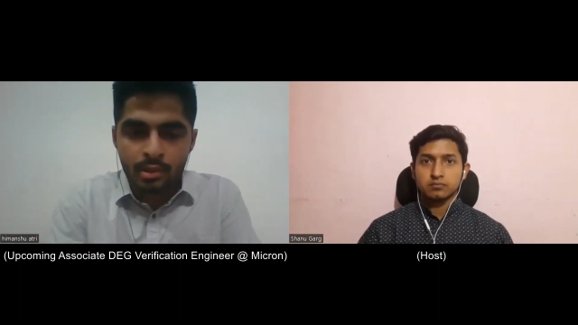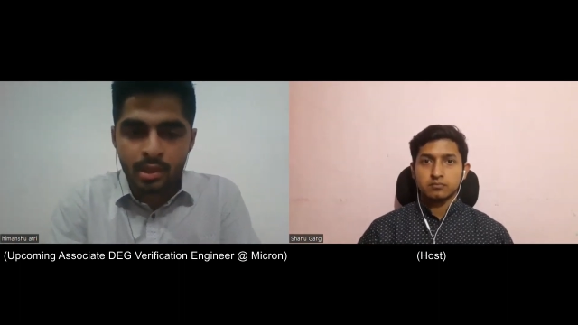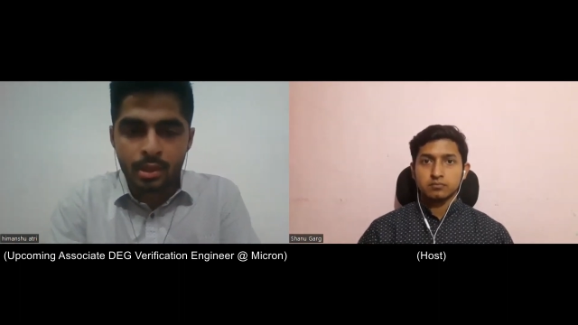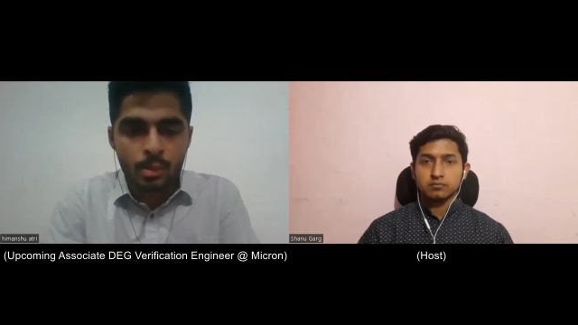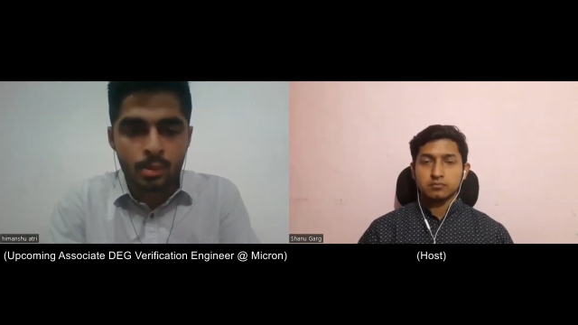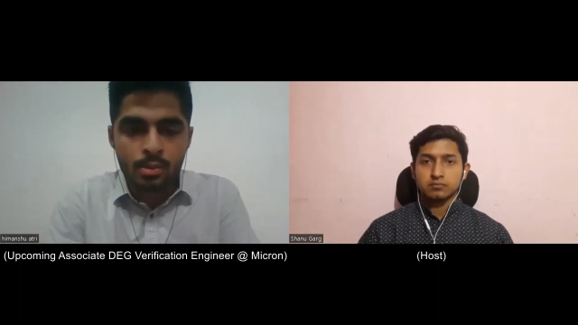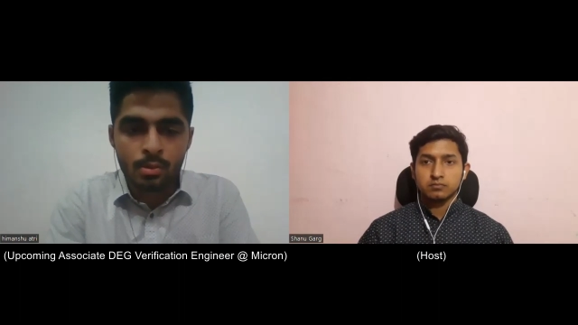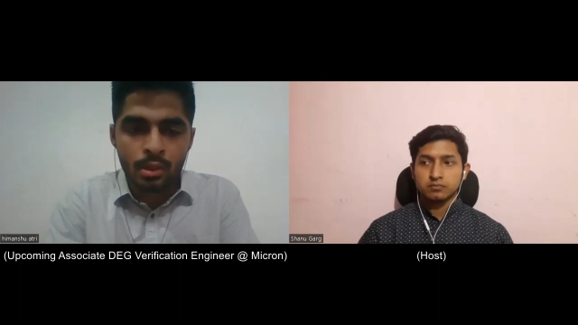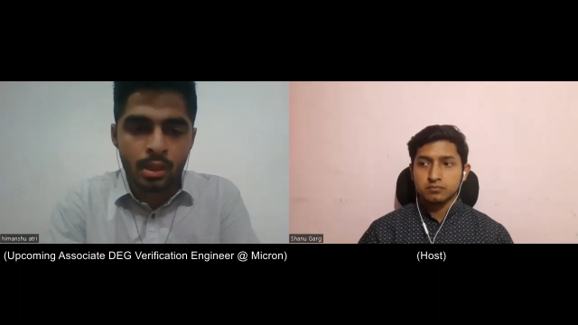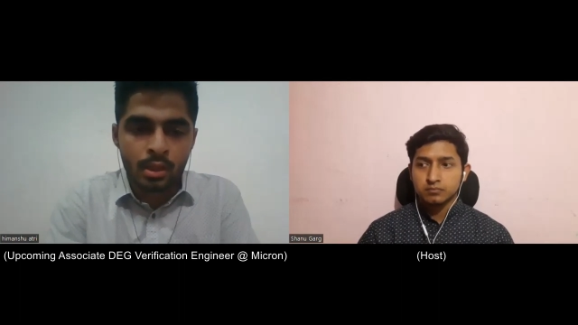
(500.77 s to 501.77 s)
Speaker 1: LinkedIn was the
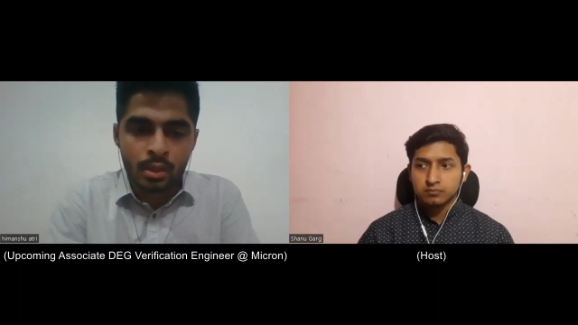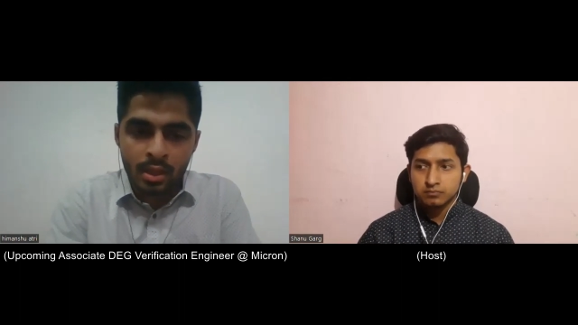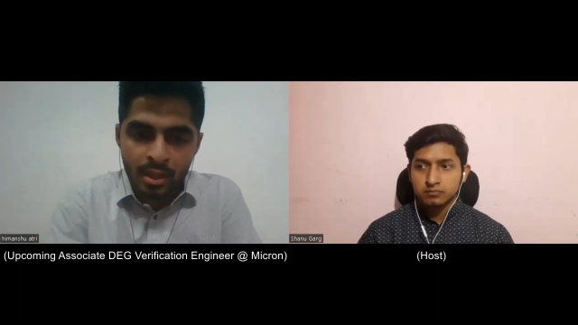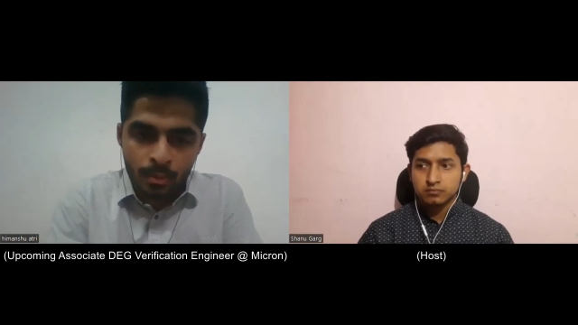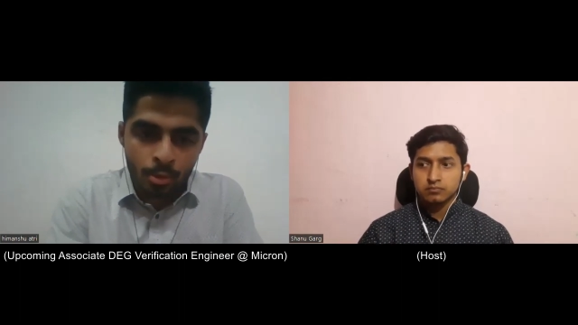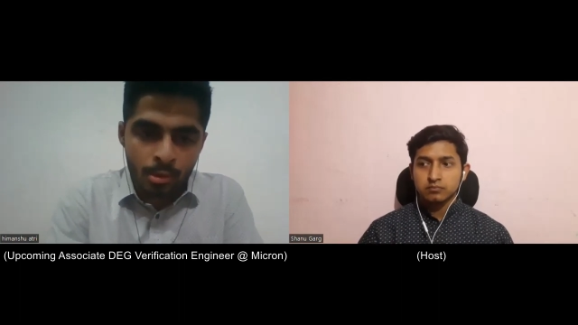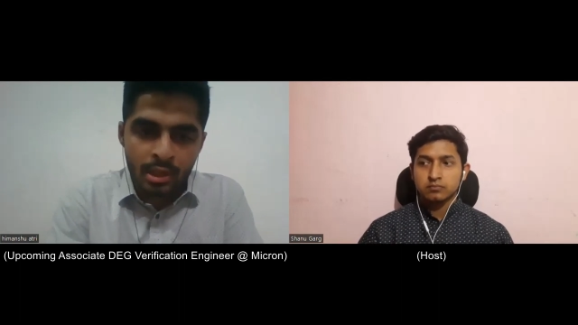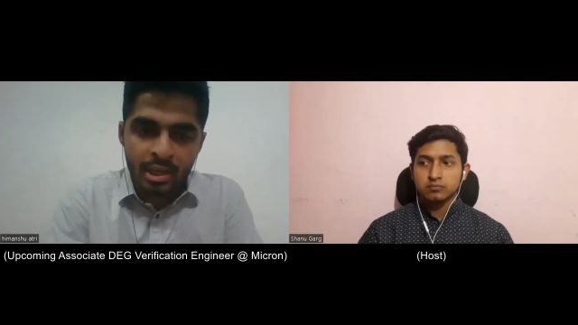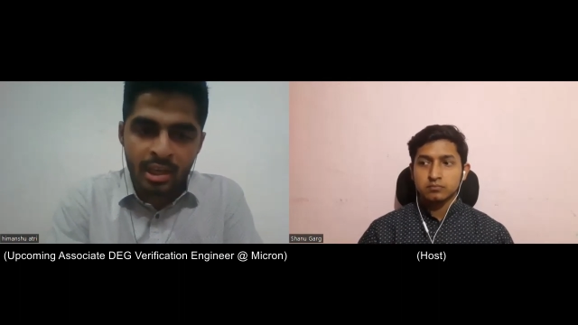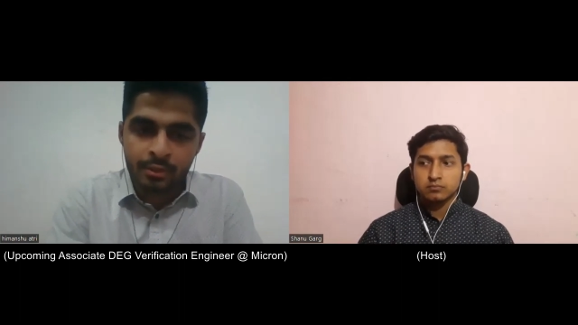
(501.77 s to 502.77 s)
only career portal
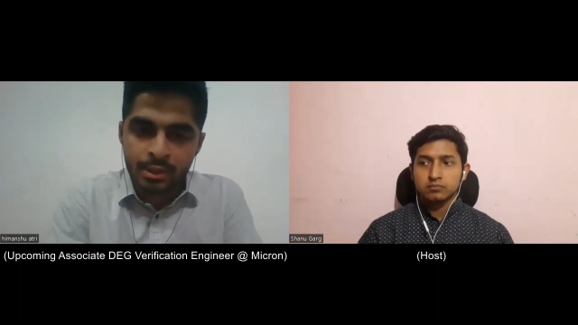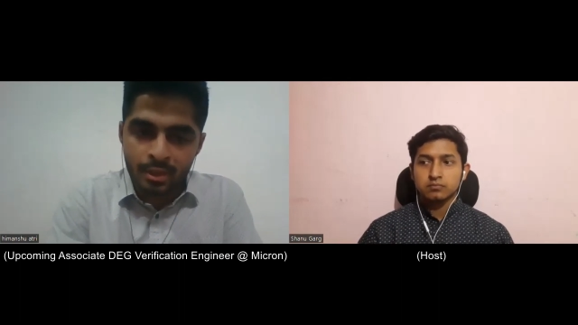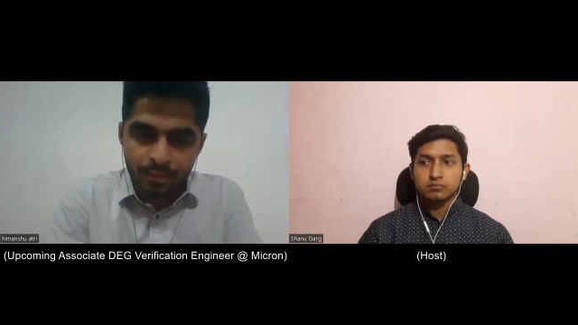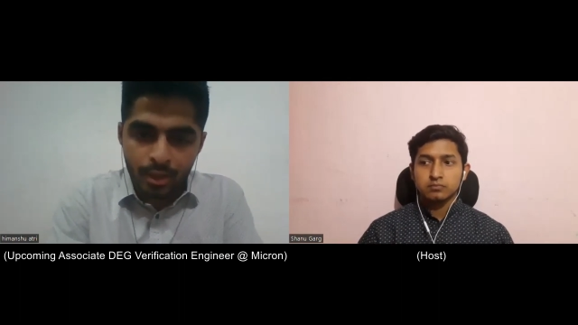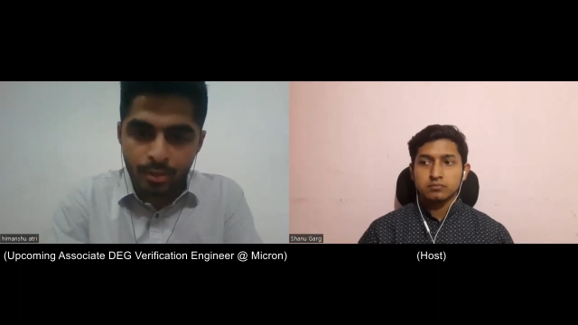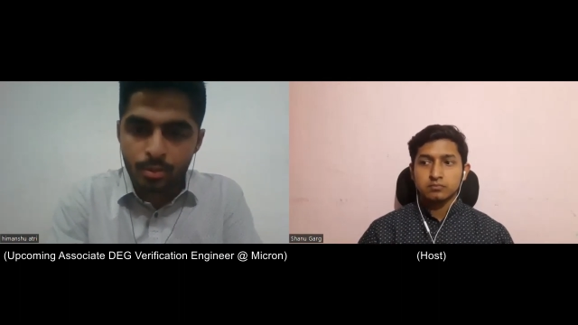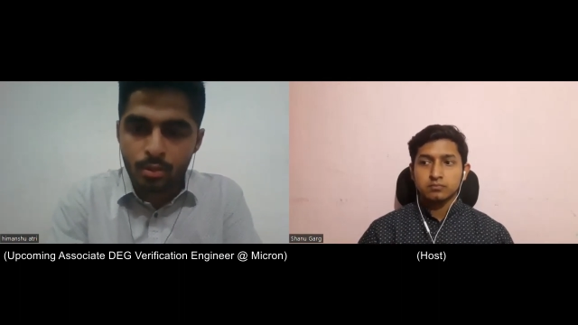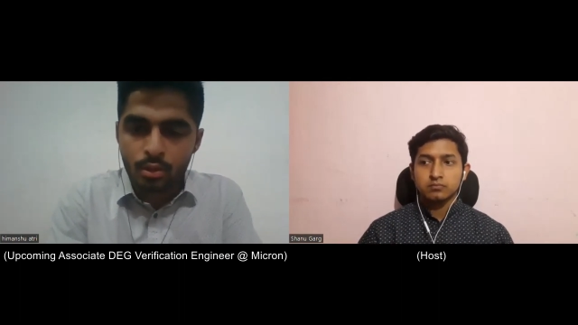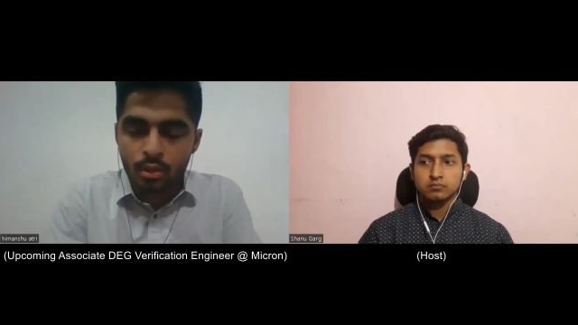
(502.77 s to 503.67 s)
that I was referring to.